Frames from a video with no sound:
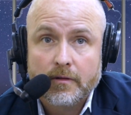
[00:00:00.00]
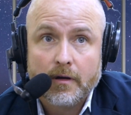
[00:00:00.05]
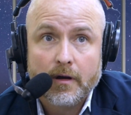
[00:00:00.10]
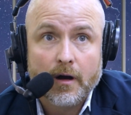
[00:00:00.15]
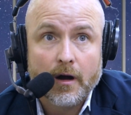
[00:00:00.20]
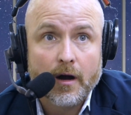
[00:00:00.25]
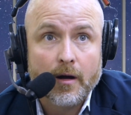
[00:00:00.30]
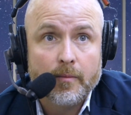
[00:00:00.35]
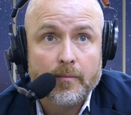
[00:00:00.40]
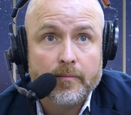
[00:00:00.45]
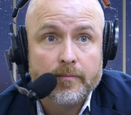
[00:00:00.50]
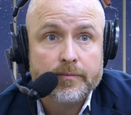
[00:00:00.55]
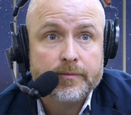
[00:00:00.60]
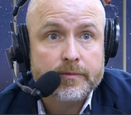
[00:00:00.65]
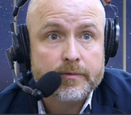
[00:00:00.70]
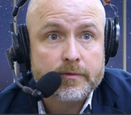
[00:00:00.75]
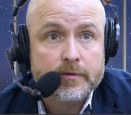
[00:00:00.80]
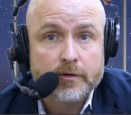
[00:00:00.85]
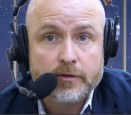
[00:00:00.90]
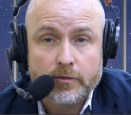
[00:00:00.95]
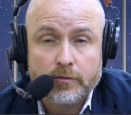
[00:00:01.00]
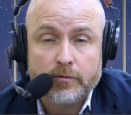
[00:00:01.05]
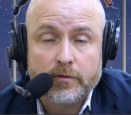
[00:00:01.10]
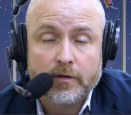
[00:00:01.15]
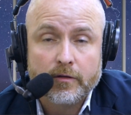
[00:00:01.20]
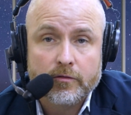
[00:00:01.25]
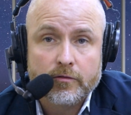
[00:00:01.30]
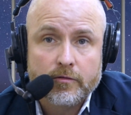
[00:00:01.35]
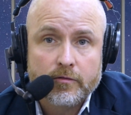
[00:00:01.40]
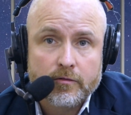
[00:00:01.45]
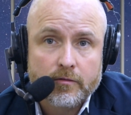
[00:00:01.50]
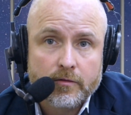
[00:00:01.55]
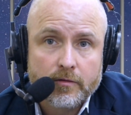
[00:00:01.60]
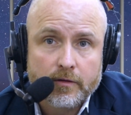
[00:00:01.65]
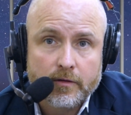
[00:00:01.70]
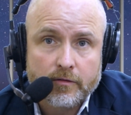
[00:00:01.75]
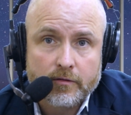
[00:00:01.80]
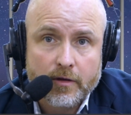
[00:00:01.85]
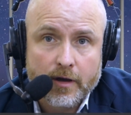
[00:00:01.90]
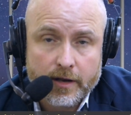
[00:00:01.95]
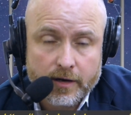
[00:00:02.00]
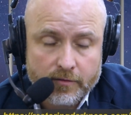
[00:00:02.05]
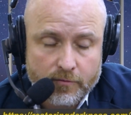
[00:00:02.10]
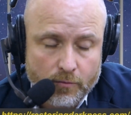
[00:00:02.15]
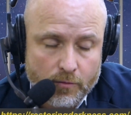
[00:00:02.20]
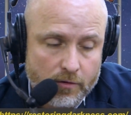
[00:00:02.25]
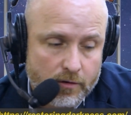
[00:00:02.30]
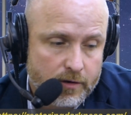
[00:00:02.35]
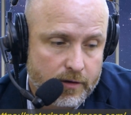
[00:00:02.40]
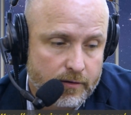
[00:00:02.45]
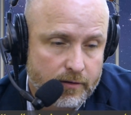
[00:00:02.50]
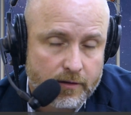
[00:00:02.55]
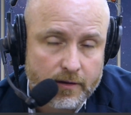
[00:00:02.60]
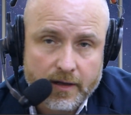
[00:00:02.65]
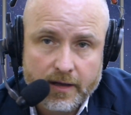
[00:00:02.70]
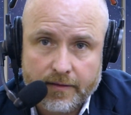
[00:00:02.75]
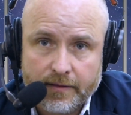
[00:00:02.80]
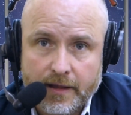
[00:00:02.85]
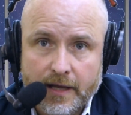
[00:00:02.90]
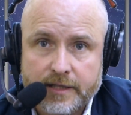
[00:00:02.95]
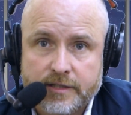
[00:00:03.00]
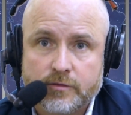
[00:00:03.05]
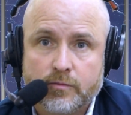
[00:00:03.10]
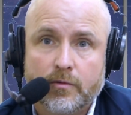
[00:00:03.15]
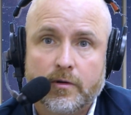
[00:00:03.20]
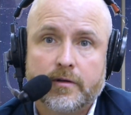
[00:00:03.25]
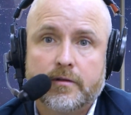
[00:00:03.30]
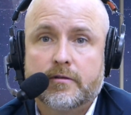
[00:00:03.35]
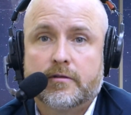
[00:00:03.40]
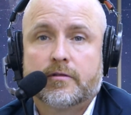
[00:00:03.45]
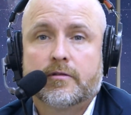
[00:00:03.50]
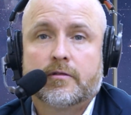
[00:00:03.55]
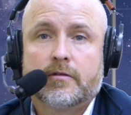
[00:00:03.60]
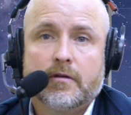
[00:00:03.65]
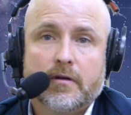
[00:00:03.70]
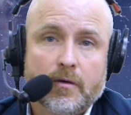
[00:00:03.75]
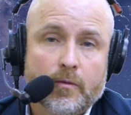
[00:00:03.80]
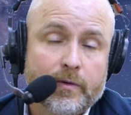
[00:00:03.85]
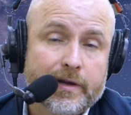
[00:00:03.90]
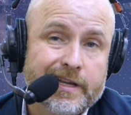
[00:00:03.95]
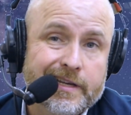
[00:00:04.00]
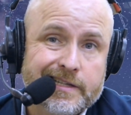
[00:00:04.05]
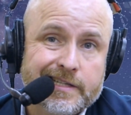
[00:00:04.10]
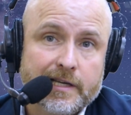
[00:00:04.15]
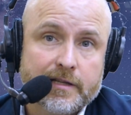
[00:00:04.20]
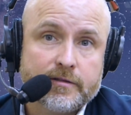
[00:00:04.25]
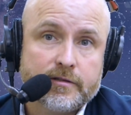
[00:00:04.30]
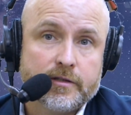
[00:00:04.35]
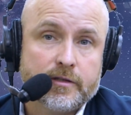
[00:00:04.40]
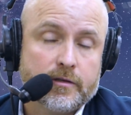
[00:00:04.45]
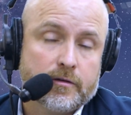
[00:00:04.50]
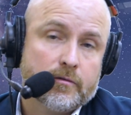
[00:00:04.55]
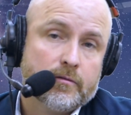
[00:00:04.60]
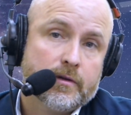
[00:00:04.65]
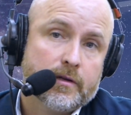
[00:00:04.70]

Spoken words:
to do this kind of work, and that's what we intend to do.